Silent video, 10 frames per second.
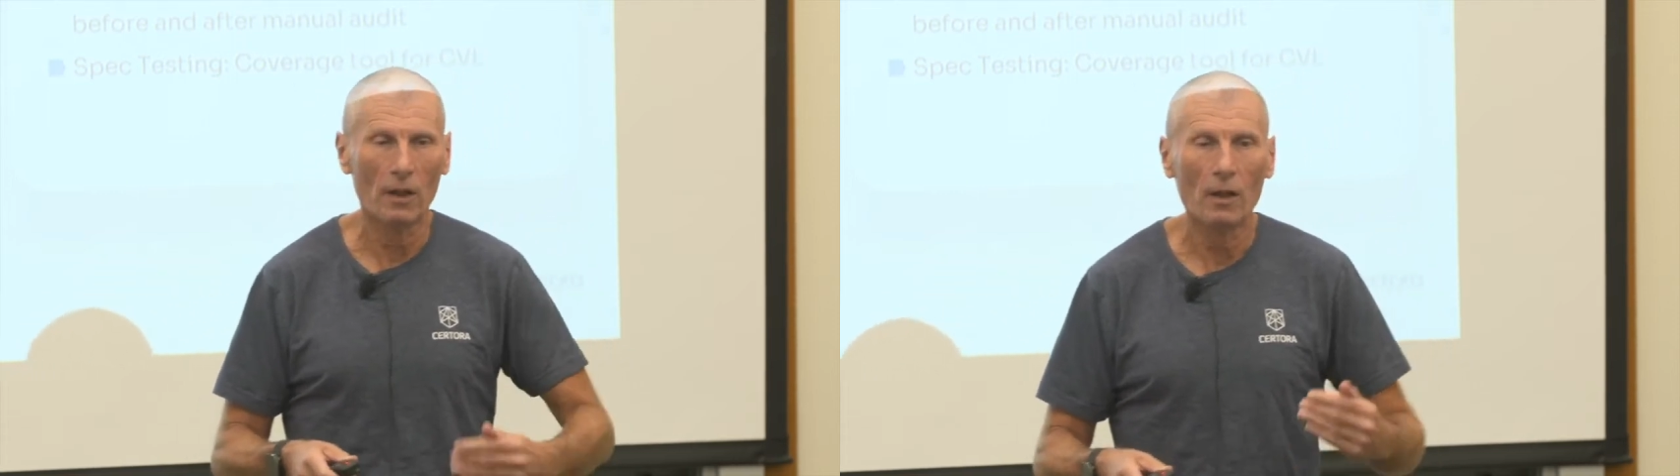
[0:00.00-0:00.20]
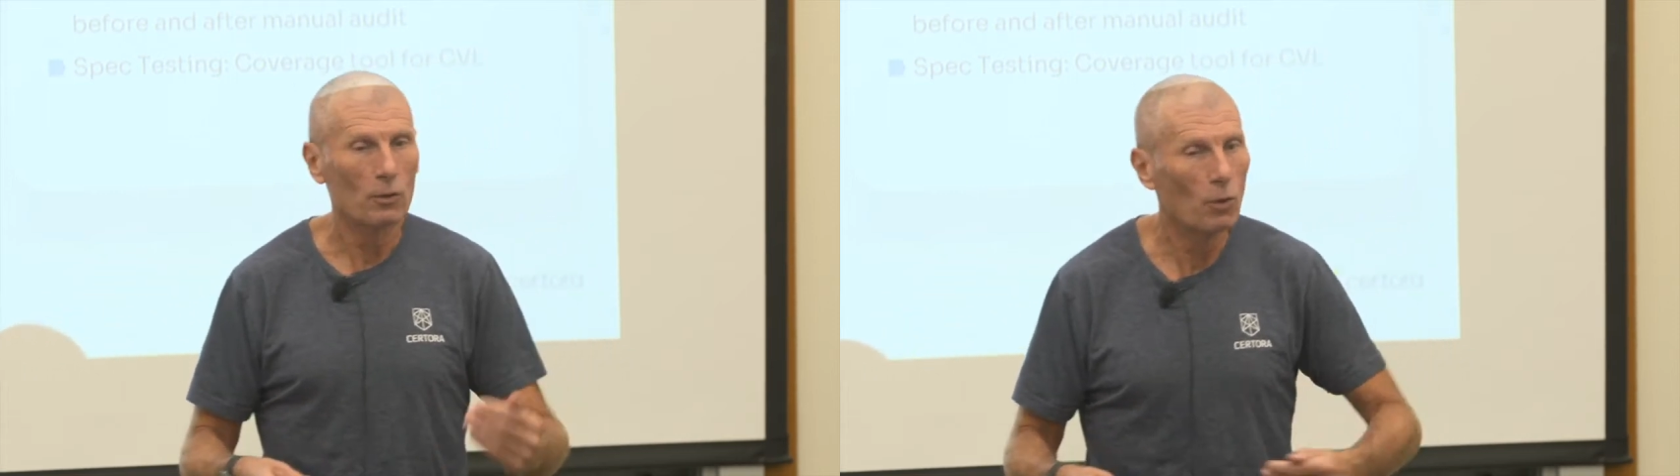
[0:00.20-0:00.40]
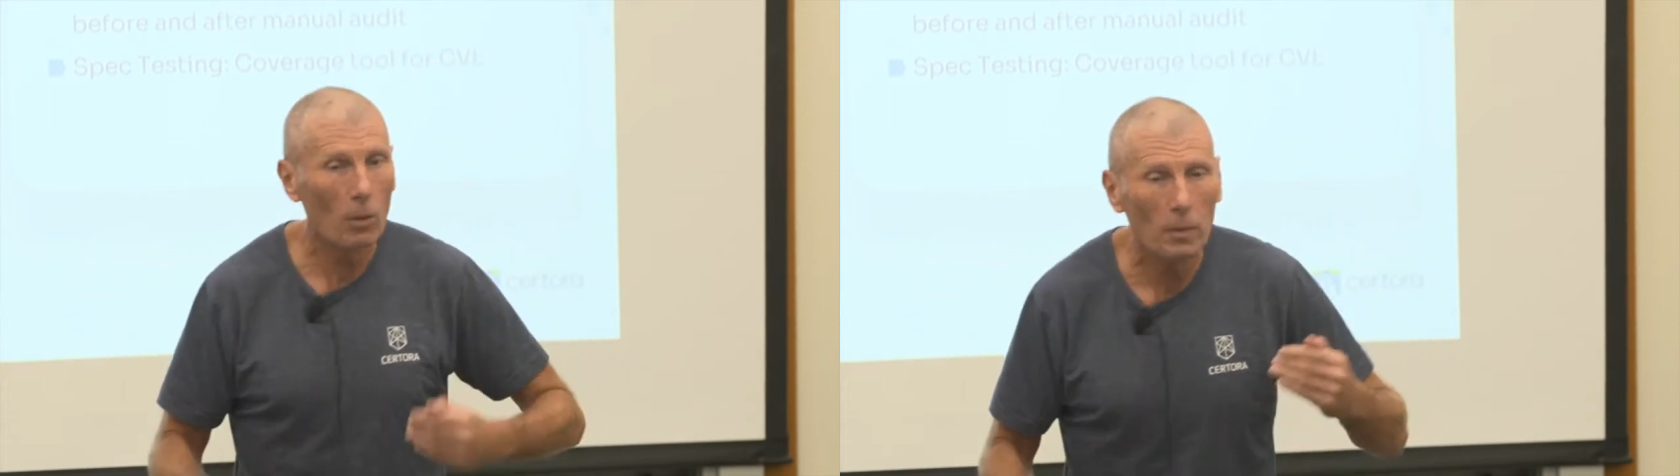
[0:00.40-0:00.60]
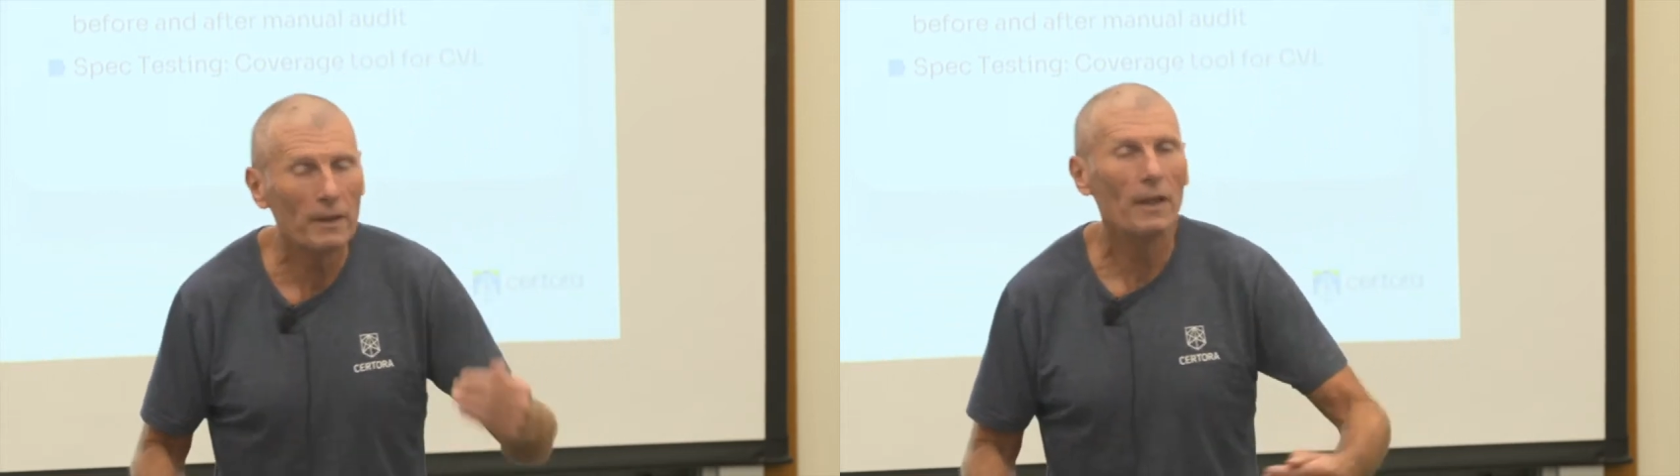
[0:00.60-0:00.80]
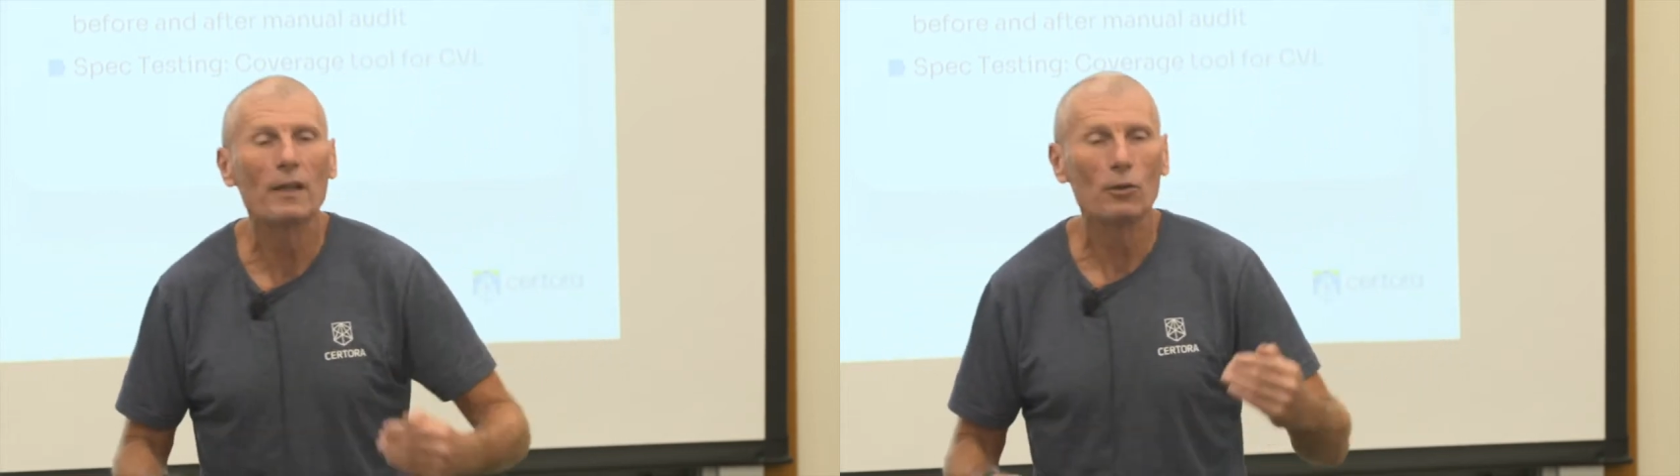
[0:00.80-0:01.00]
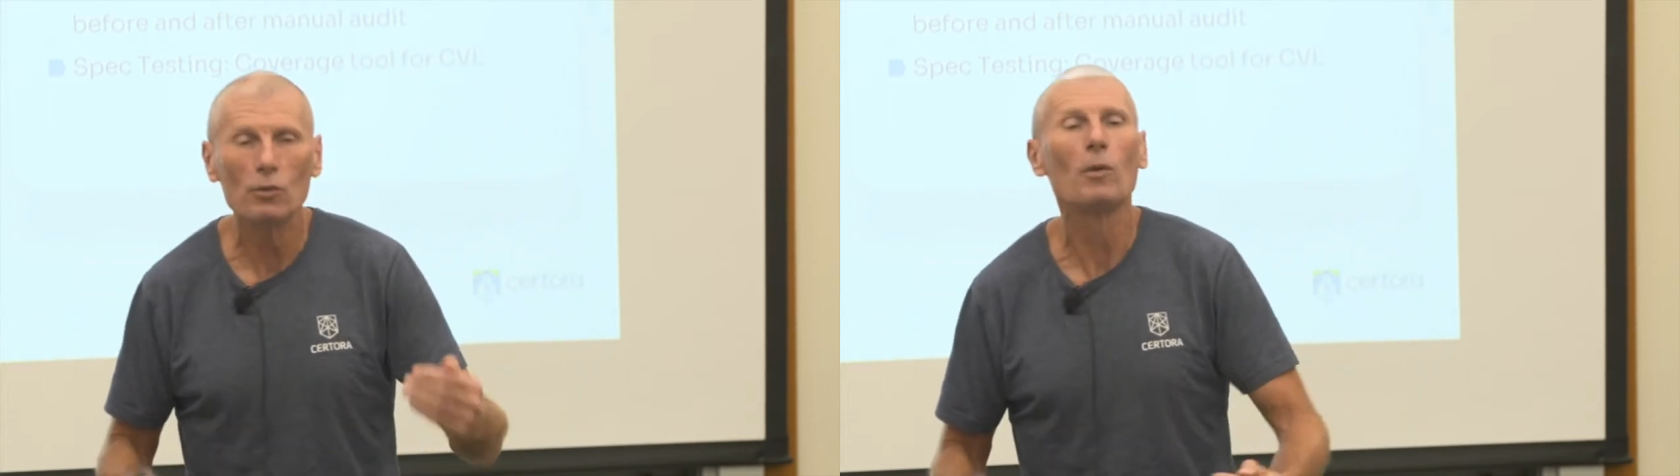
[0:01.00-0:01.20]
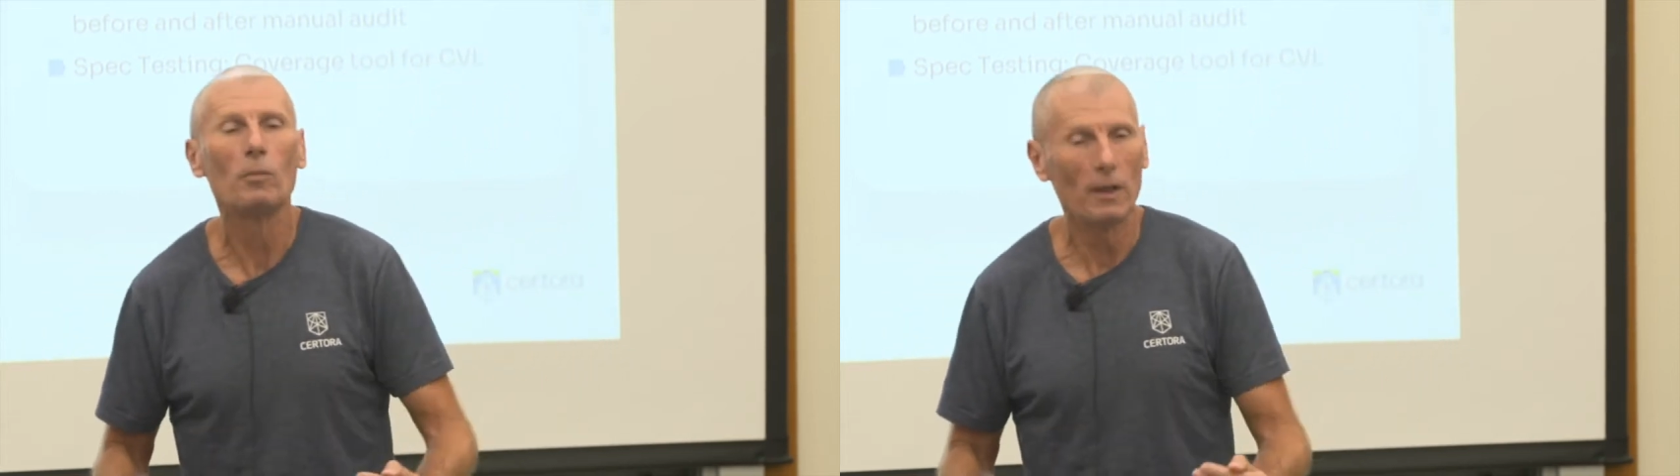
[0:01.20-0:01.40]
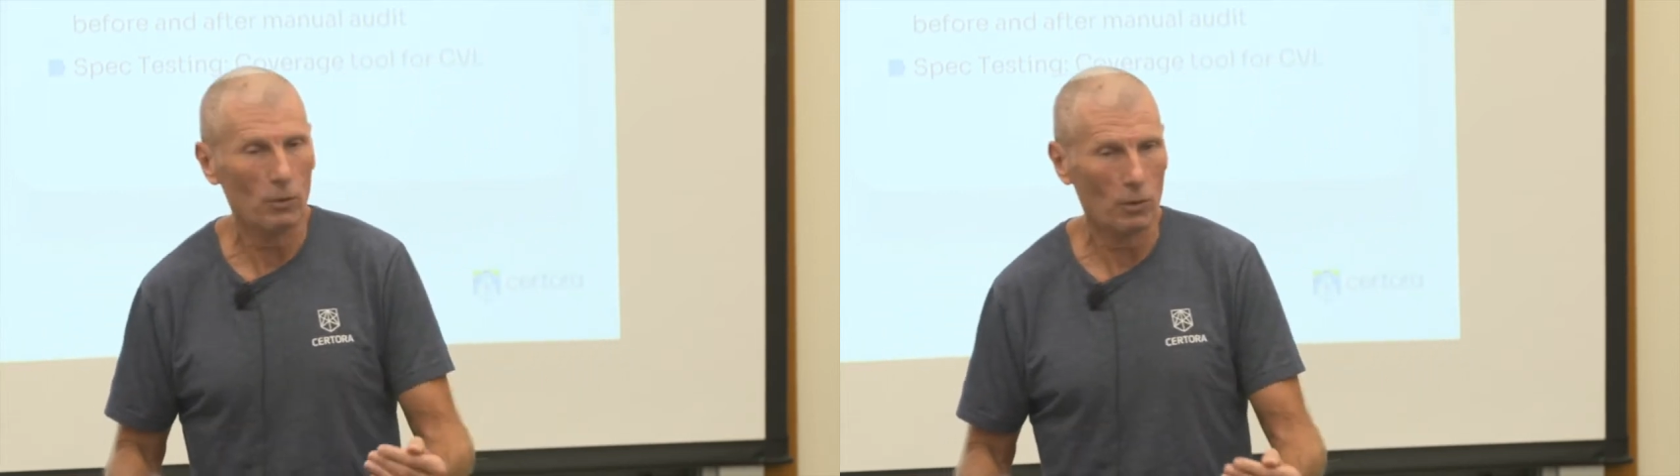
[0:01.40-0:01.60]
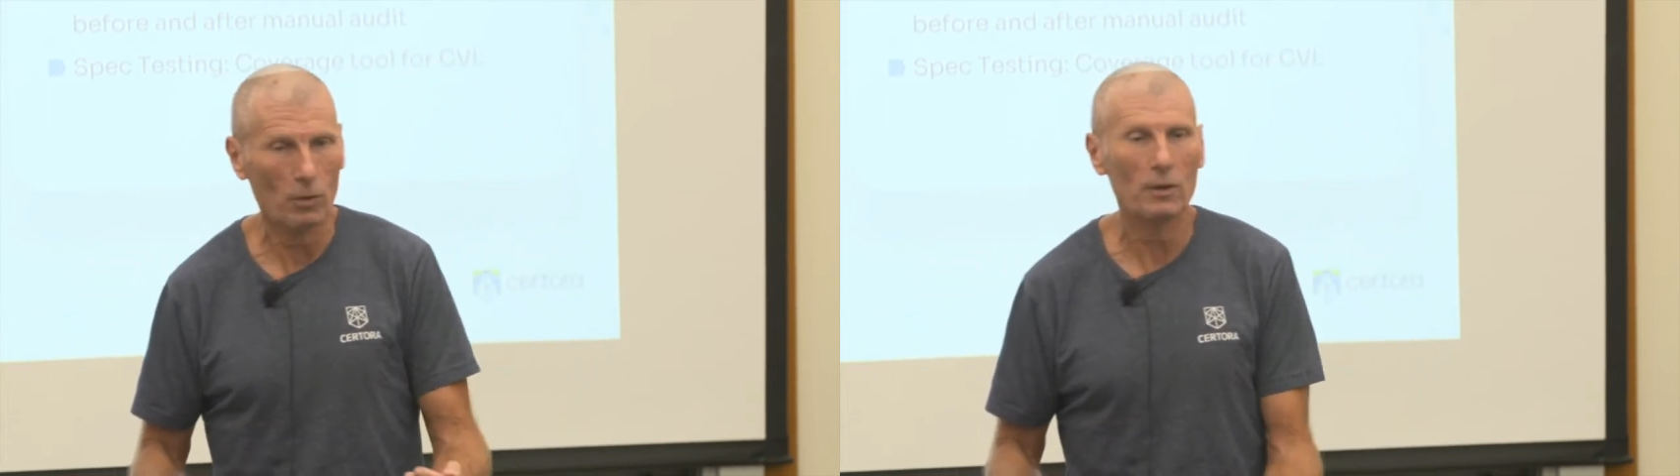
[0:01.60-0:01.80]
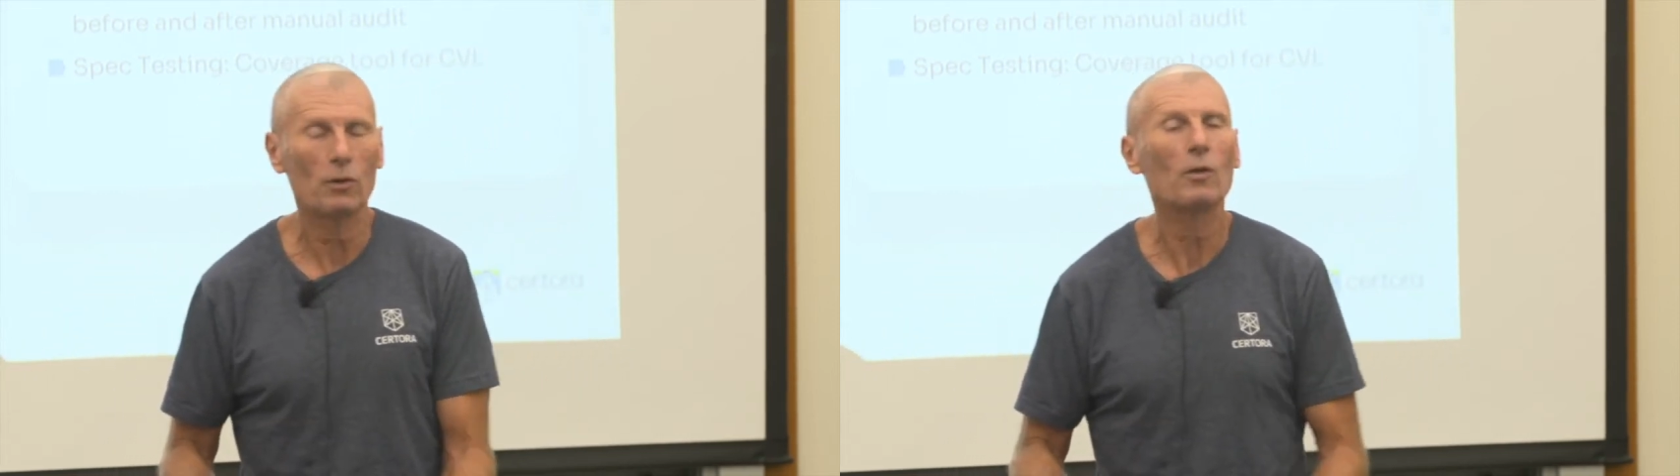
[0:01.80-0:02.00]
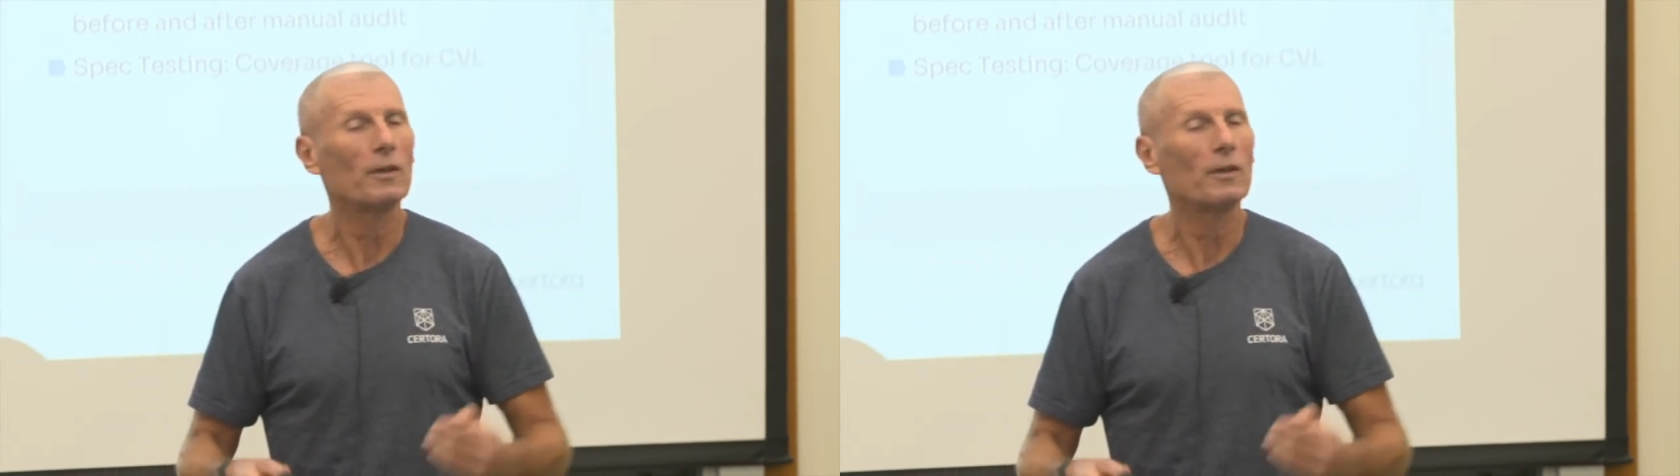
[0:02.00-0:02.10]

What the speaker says: Nobody accused the manual auditor,